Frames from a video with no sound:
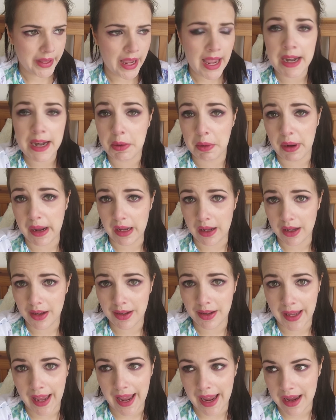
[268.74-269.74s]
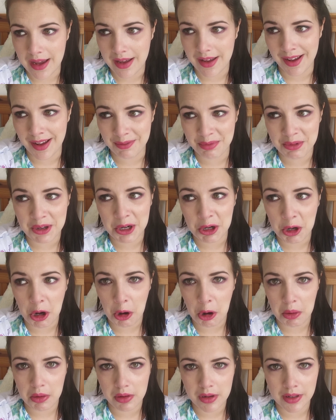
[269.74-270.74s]
Anyway, okay, I'm gonna
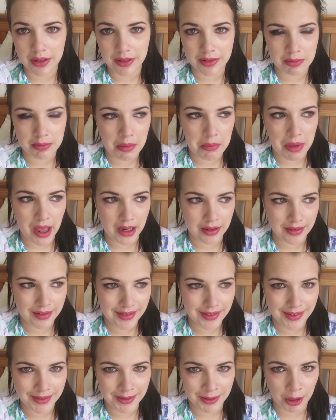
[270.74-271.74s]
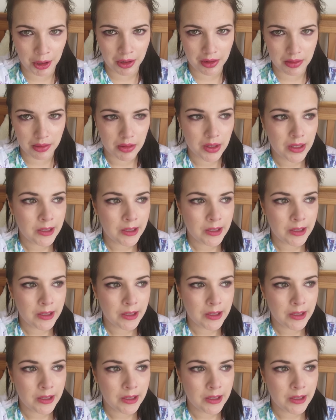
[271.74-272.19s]
go because I'm a mess, so